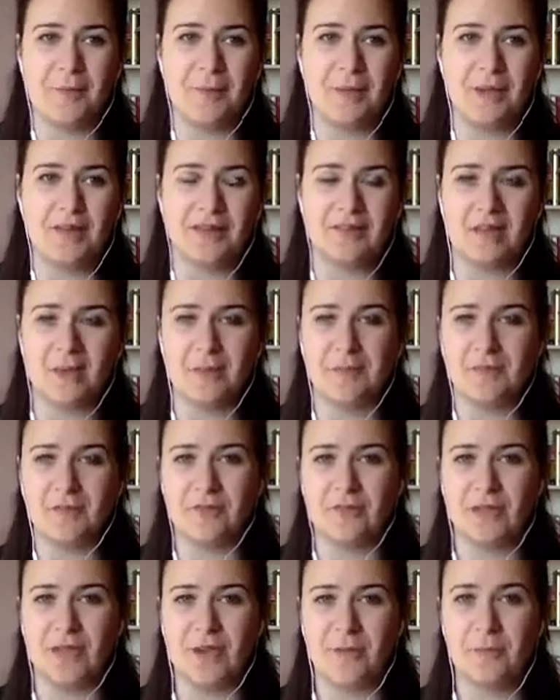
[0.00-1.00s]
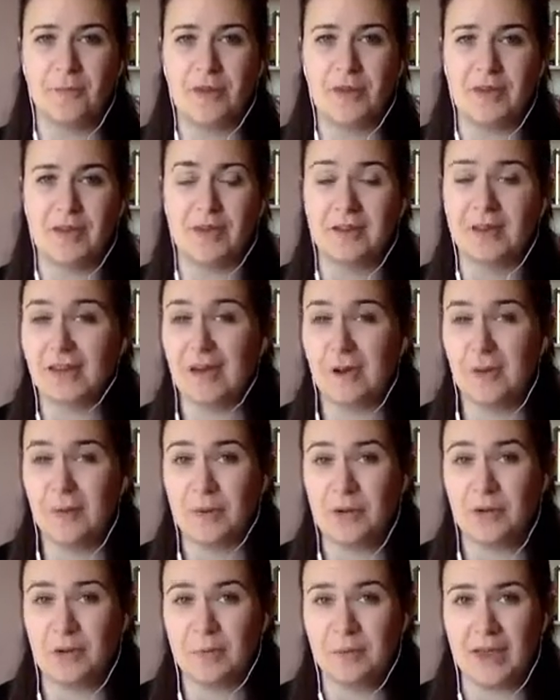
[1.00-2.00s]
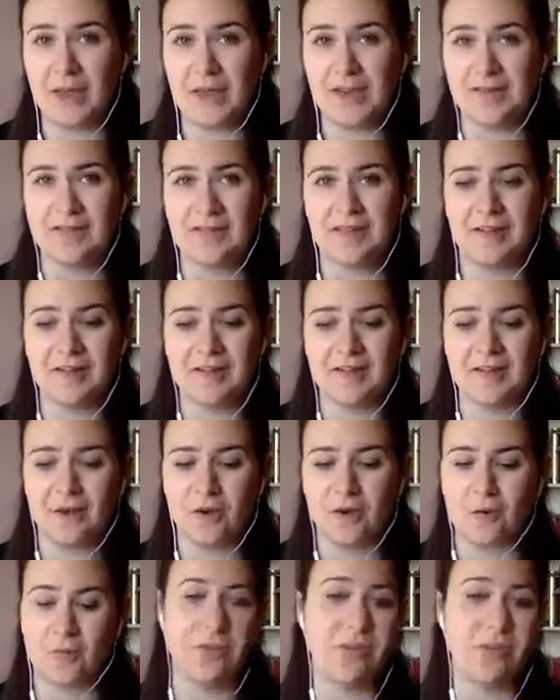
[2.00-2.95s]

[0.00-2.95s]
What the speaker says: in terms of helping you pace and the whole